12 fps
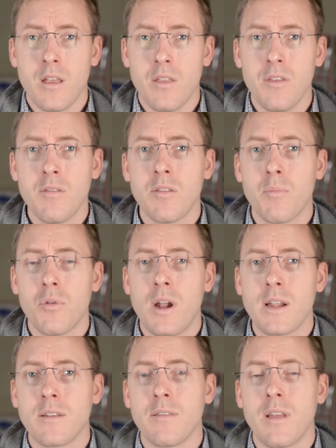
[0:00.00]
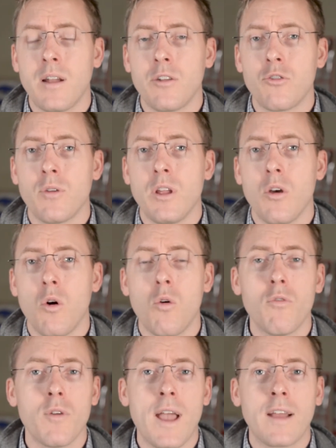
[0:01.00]
This is a product designed to treat
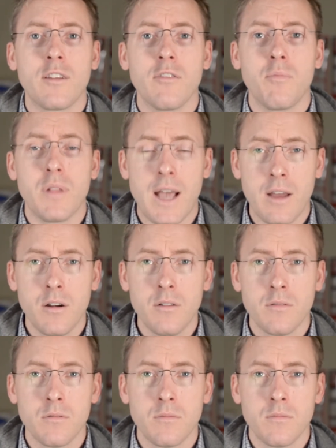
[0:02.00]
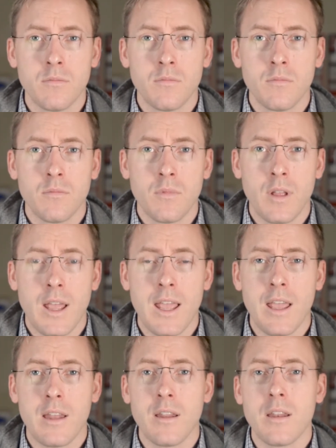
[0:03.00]
overactive bladder
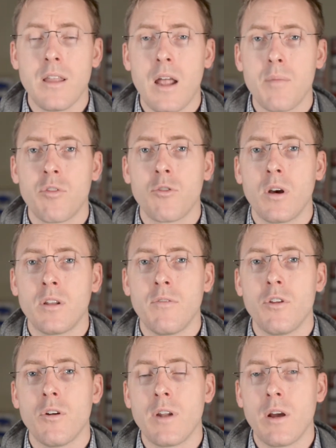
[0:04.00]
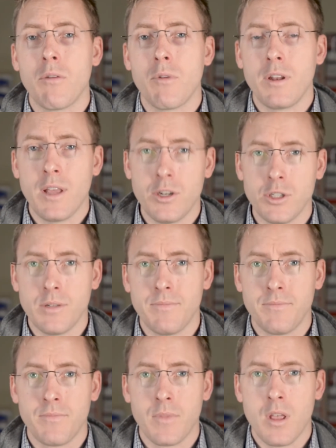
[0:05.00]
and non-obstructive urinary retention.
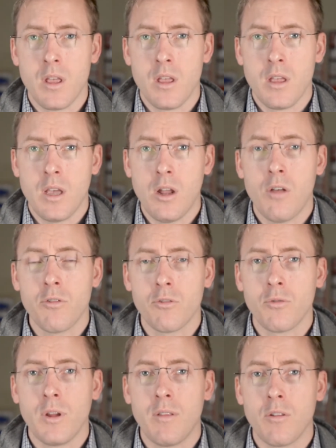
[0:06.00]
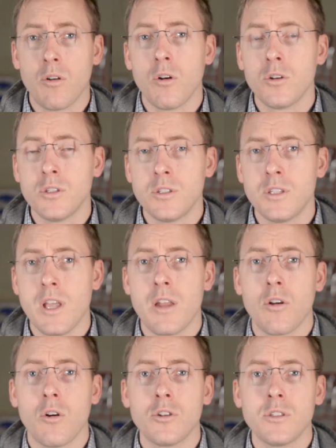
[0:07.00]
It also treats urgency
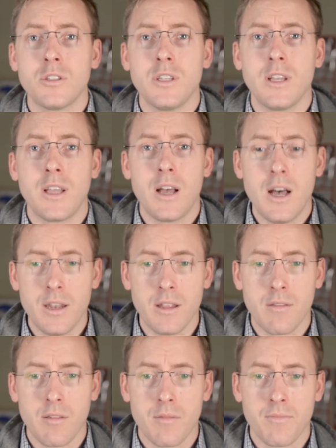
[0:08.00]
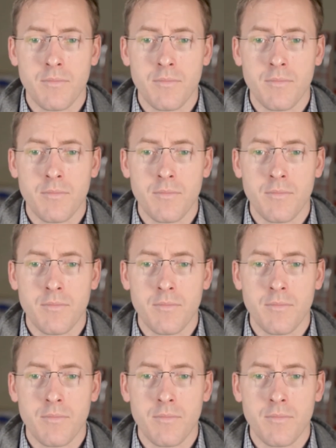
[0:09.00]
and urgency incontinence.